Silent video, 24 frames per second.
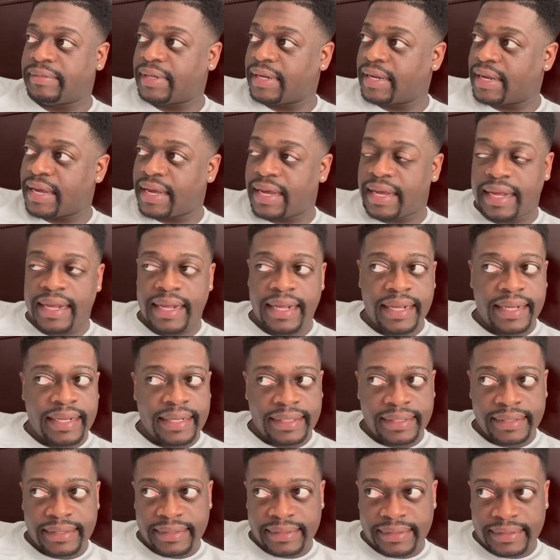
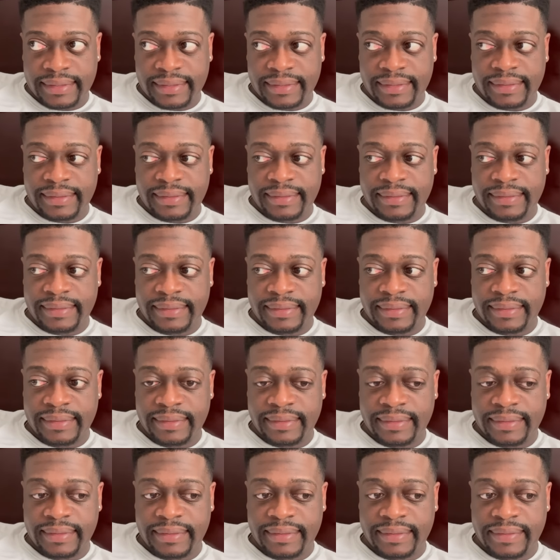
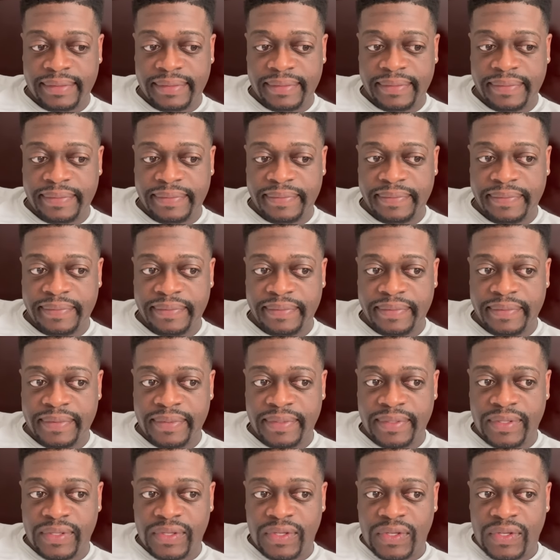
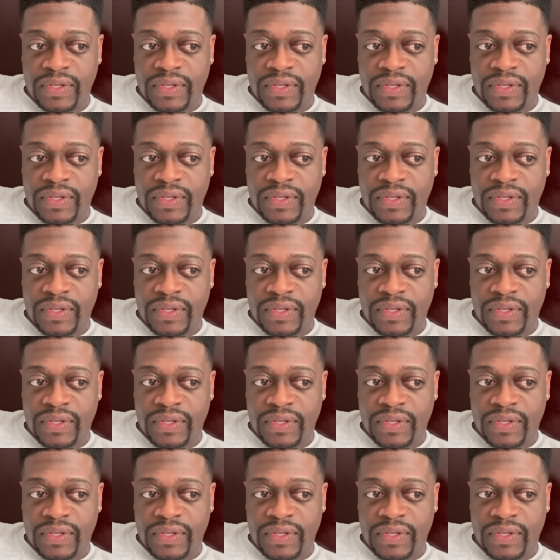(no one is talking)